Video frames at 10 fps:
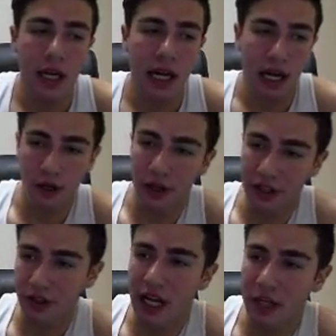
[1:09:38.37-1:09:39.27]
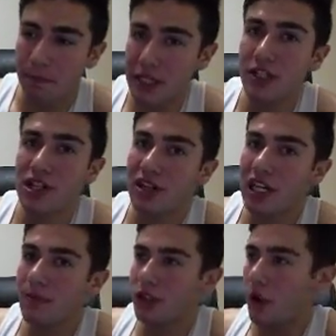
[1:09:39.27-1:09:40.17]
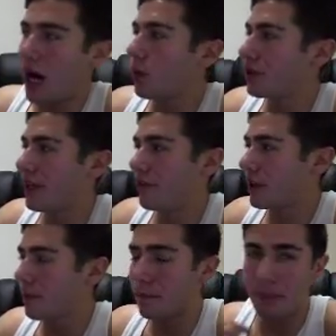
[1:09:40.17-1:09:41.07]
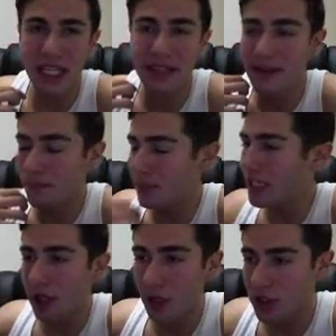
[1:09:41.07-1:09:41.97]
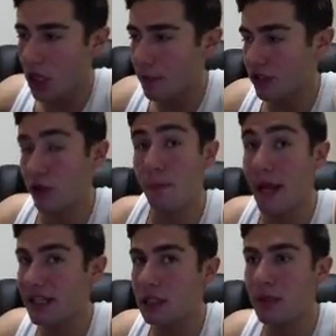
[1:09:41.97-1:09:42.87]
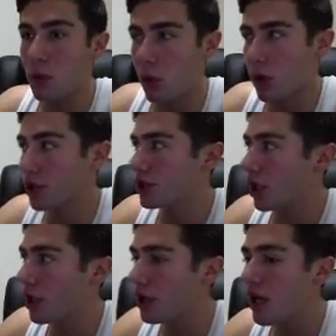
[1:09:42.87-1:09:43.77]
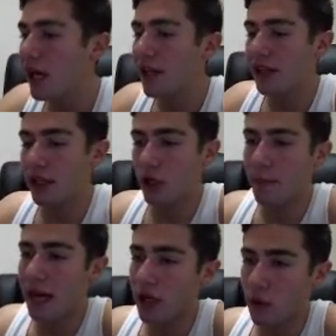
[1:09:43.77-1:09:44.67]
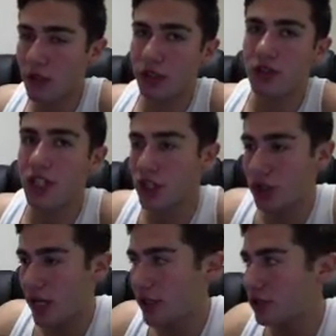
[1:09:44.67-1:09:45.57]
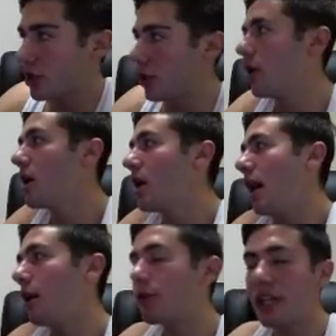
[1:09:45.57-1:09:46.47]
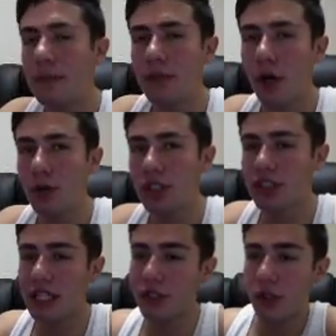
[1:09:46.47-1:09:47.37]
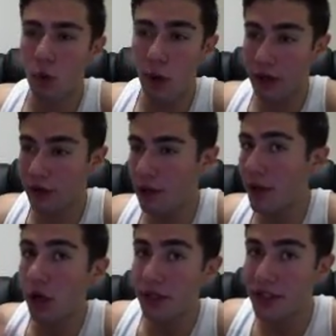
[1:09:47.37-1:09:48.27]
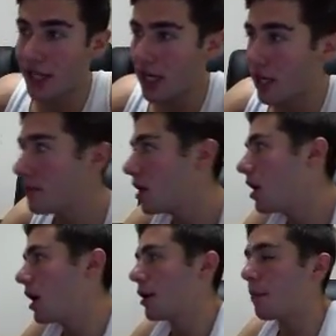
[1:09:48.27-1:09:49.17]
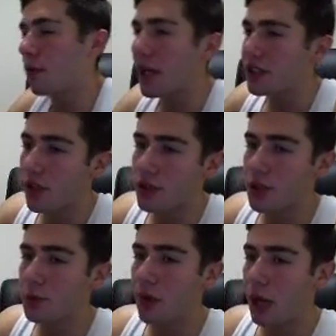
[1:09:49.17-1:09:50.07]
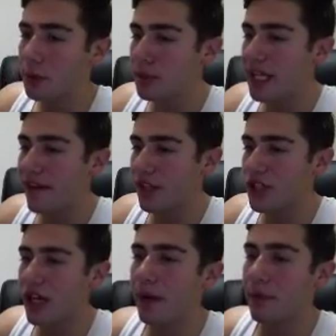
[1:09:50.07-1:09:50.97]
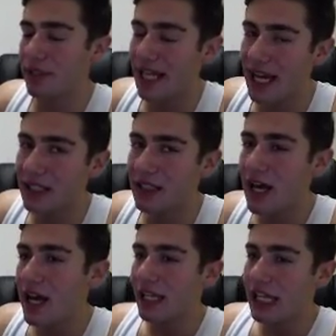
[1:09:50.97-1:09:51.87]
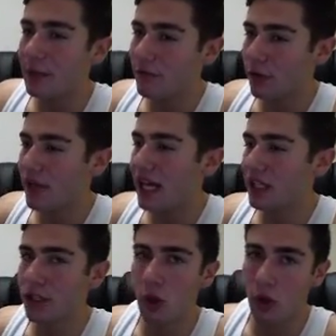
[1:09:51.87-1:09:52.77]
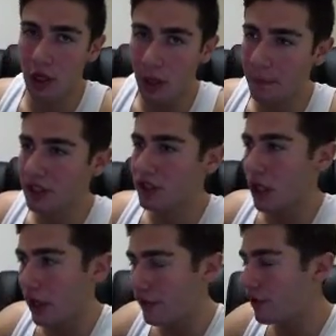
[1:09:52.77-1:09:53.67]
I know that they're kind of beach themed, so I would definitely beat those up because they're meant to be worn a ton. They look better when they're distressed, so I would keep those because then you could wear them all the time. The Prestos you would probably have to try to protect, keep from getting torn up and stuff.